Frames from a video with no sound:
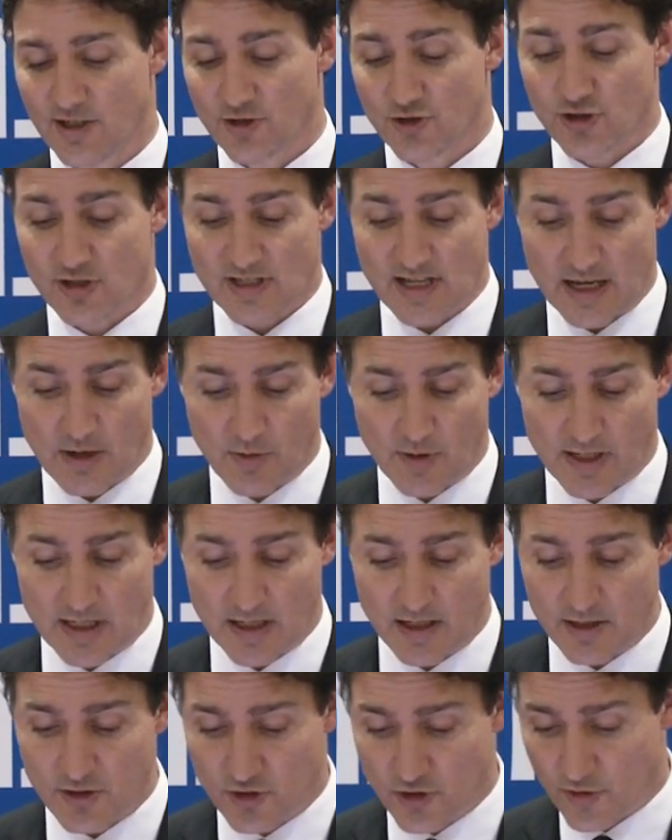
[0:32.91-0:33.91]
Just like we
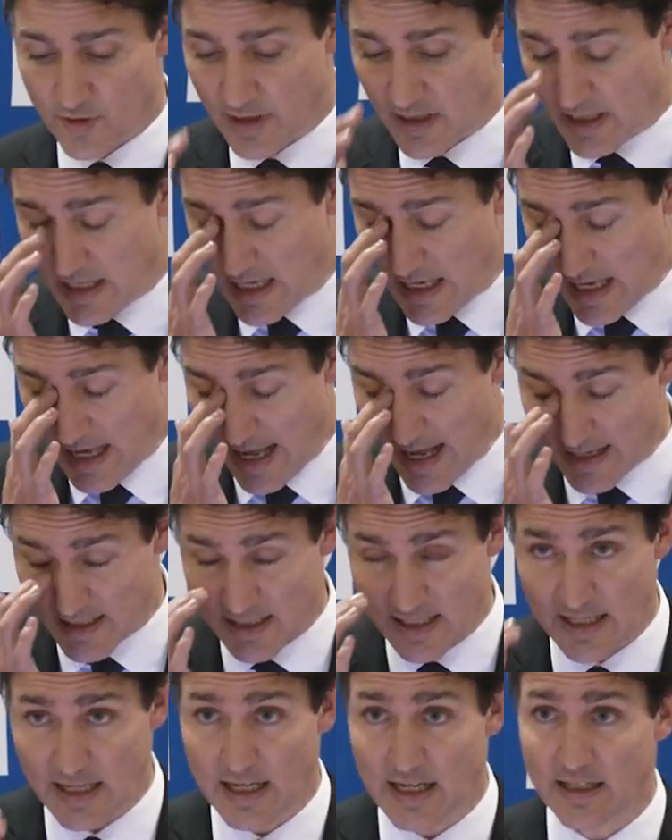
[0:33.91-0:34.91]
did during the
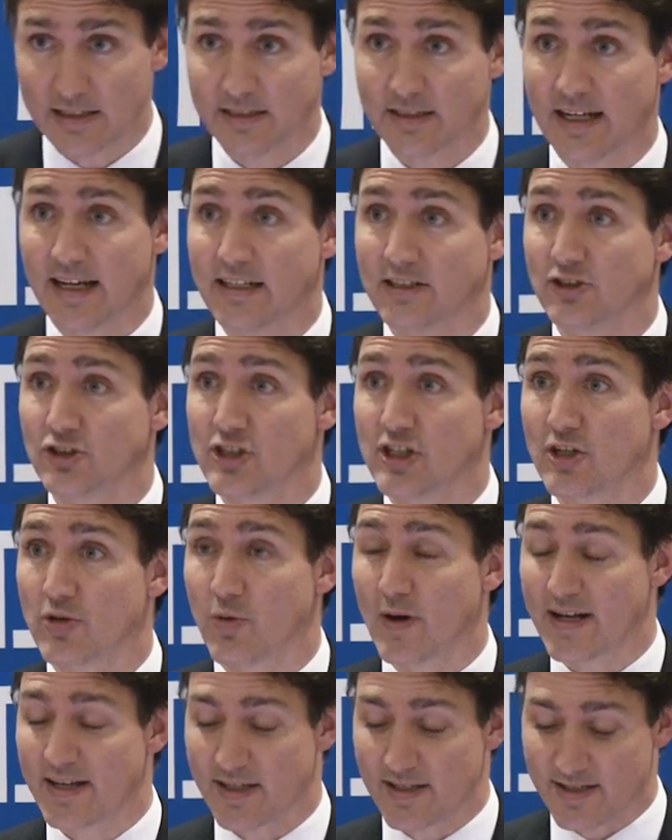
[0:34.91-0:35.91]
ASEAN and
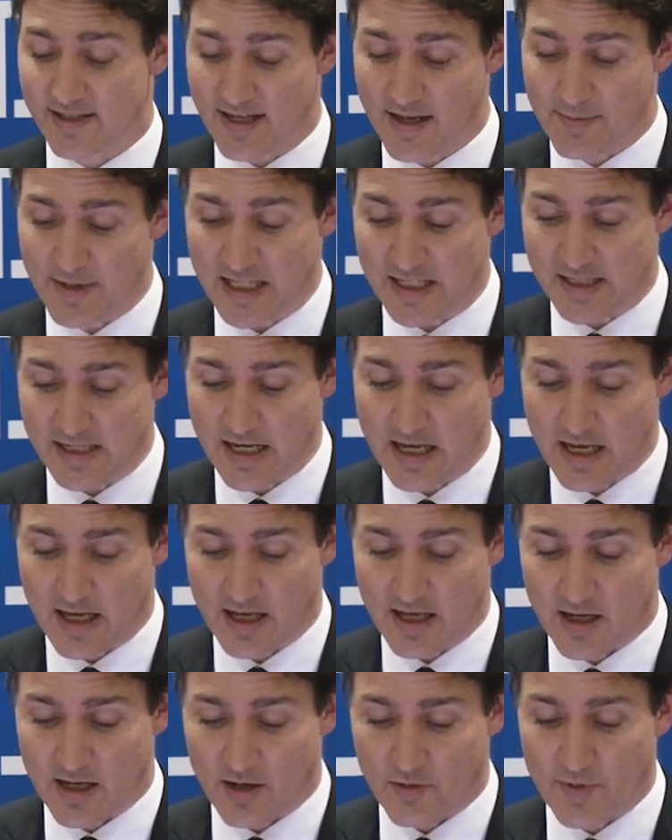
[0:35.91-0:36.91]
G20 summits,
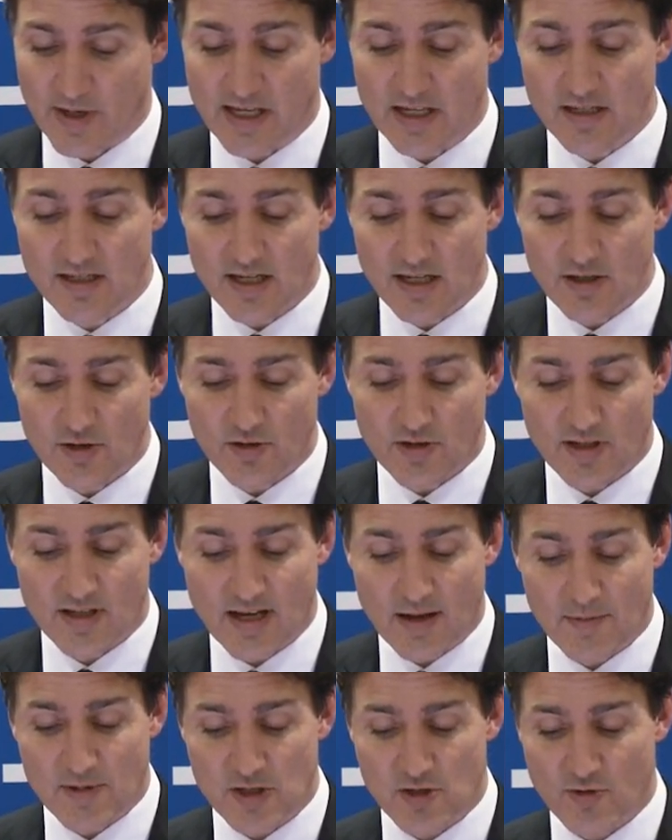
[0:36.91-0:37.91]
we continue to
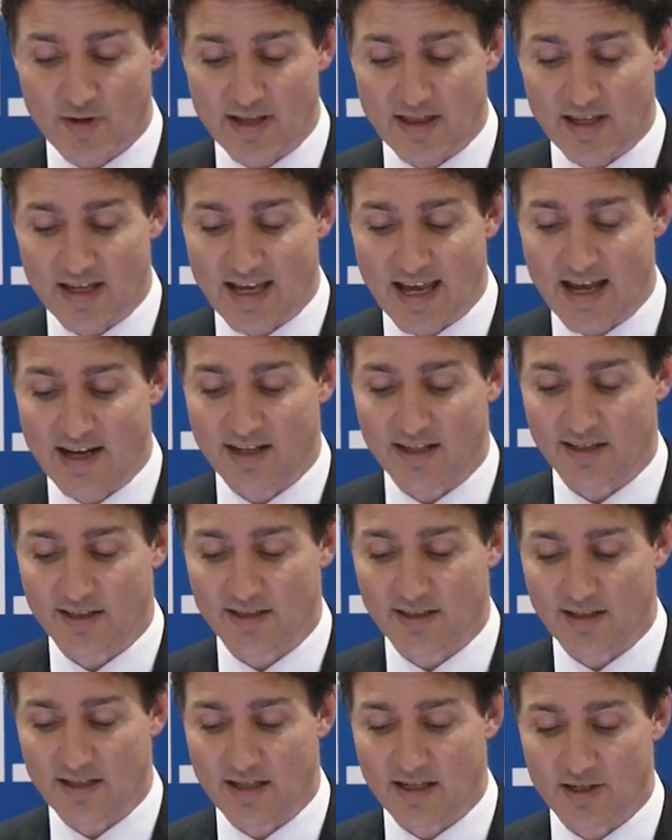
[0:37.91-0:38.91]
demonstrate that
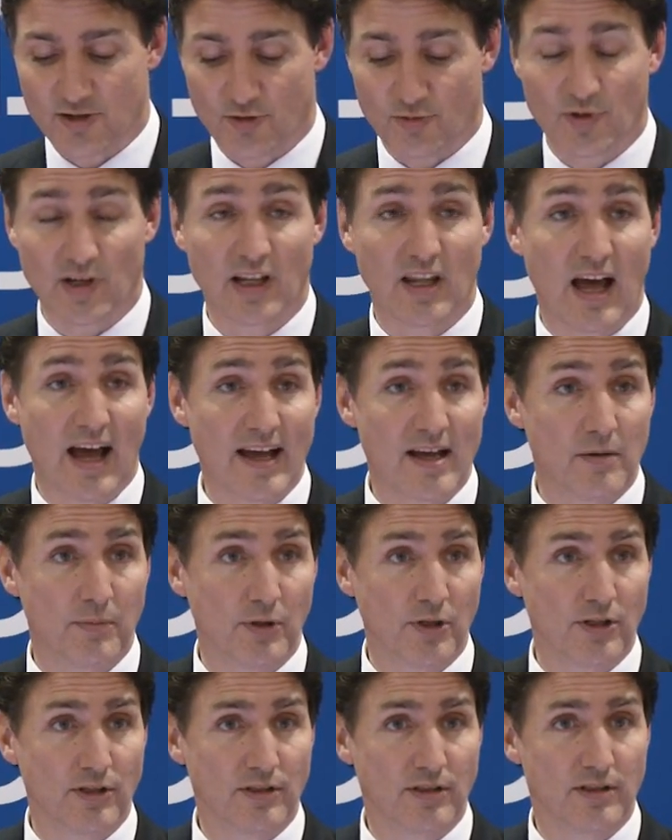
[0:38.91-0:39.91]
Canada is a
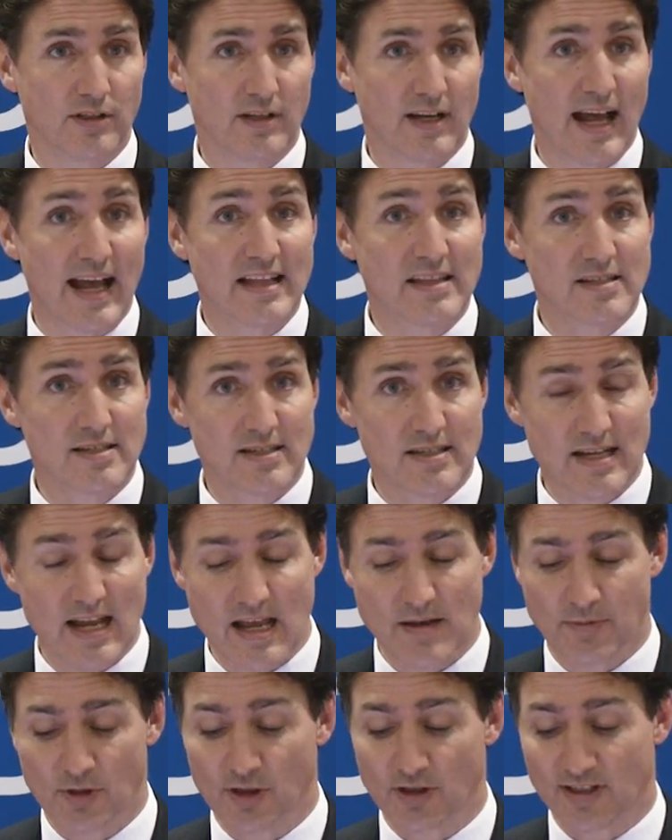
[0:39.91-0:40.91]
reliable and
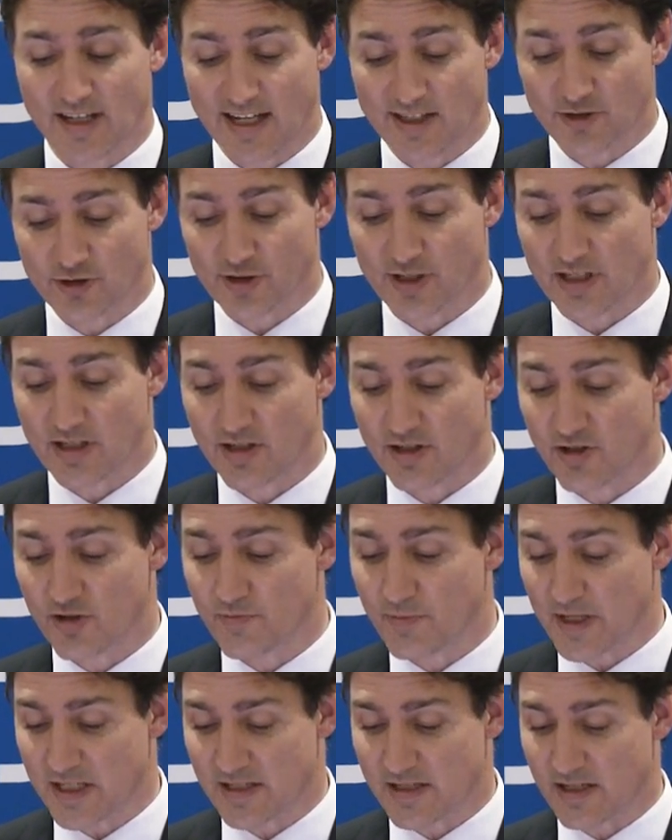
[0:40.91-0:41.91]
stable country to do
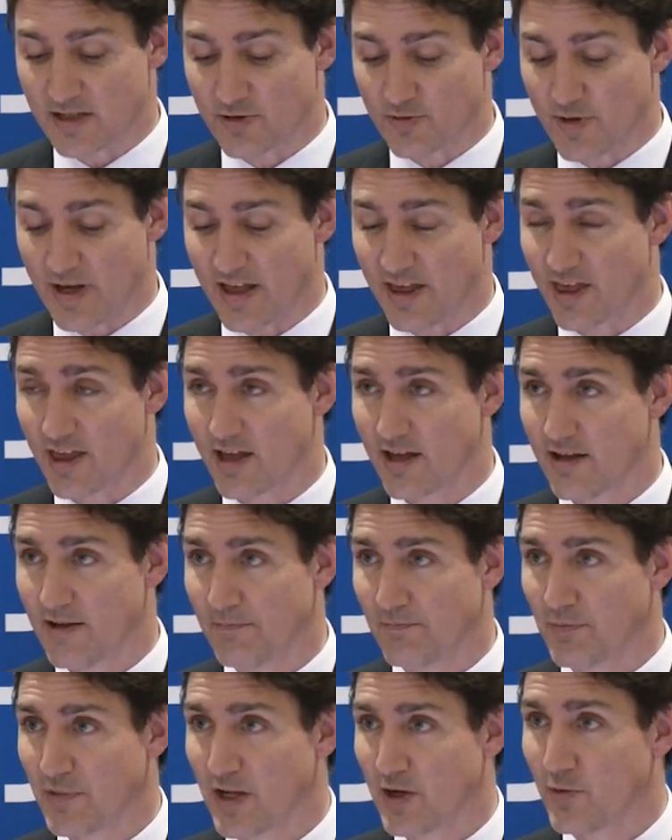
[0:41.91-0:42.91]
business with.
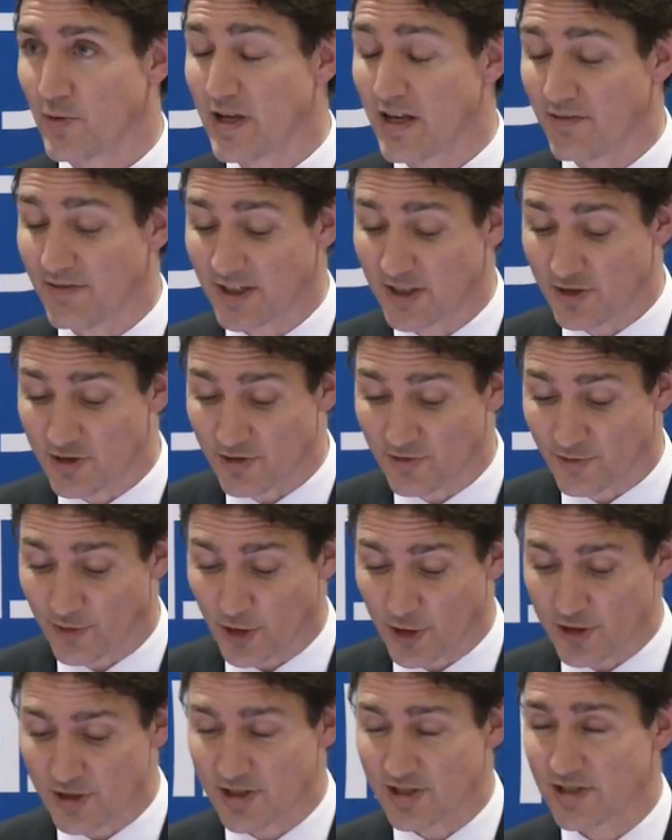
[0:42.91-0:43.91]
We have a
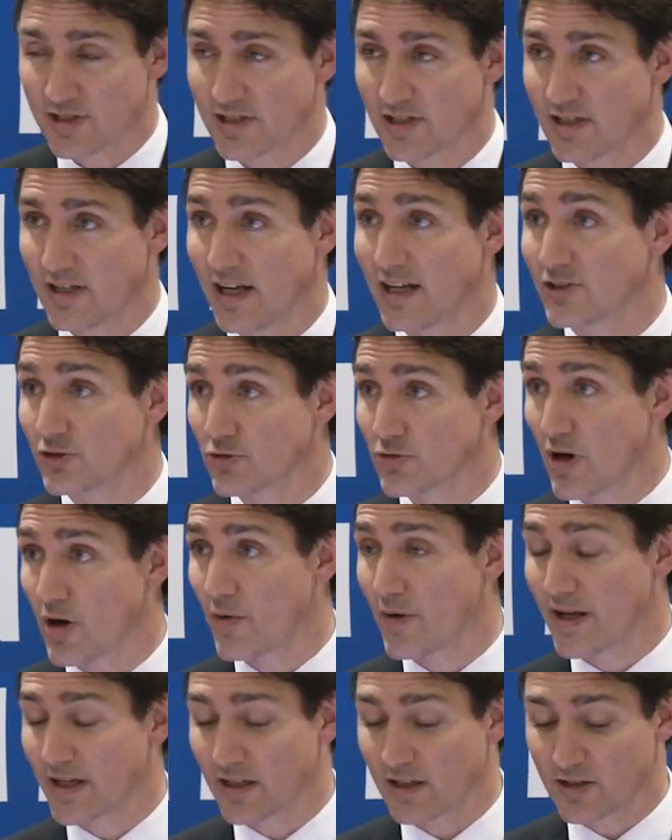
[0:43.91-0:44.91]
diverse and
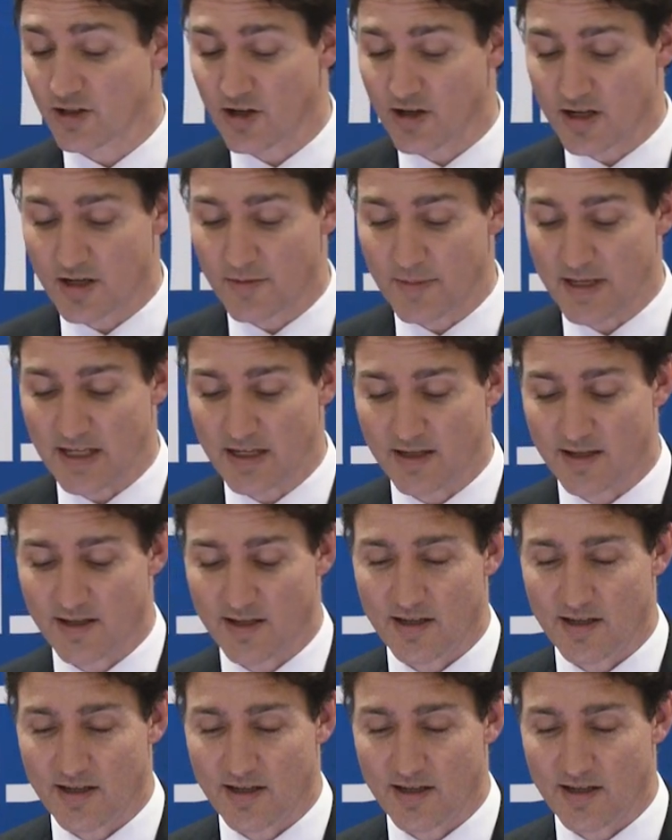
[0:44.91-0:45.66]
growing economy,